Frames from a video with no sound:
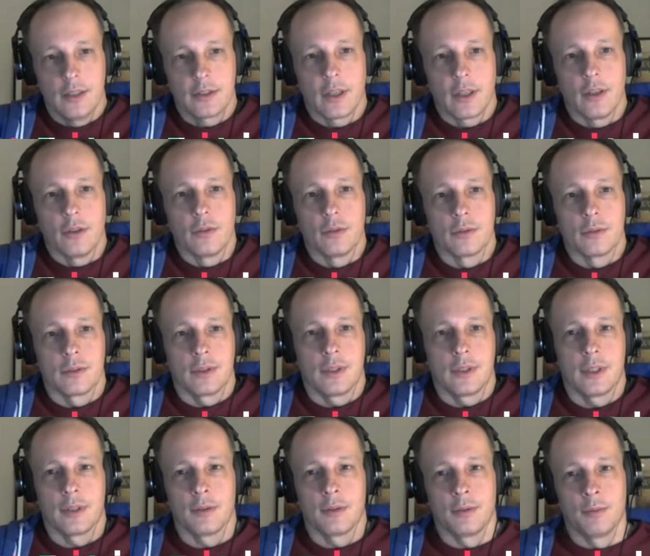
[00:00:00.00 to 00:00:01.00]

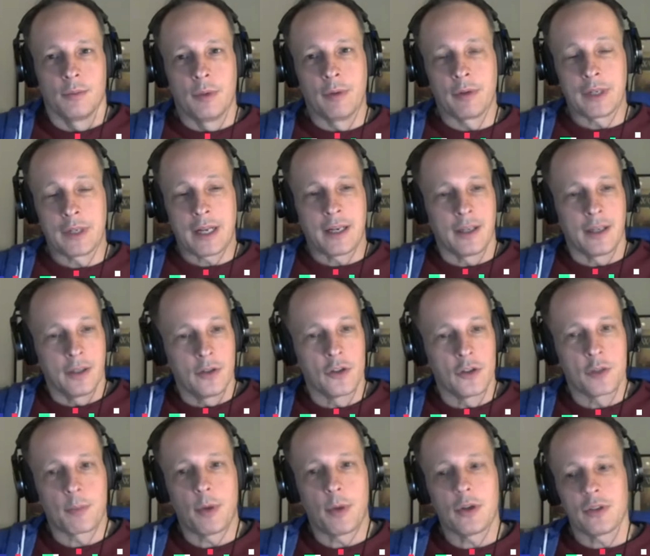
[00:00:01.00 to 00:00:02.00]
So we were then in a
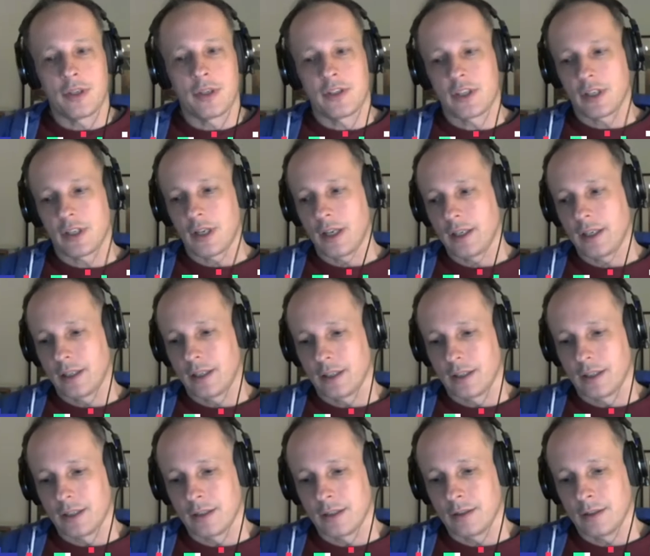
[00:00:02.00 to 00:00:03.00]
good spot and said, like,
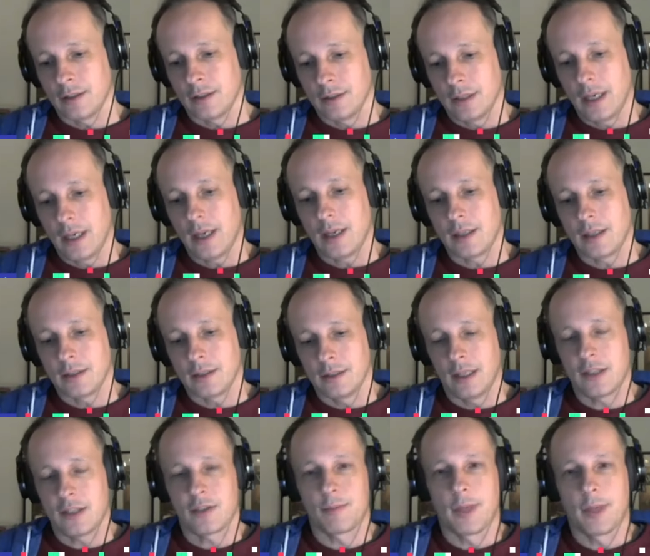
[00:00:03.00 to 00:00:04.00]
yeah,
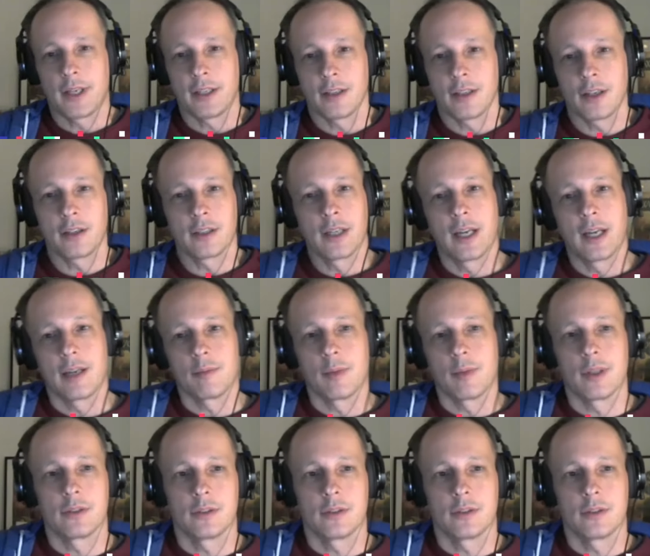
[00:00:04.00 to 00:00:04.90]
let's make another game.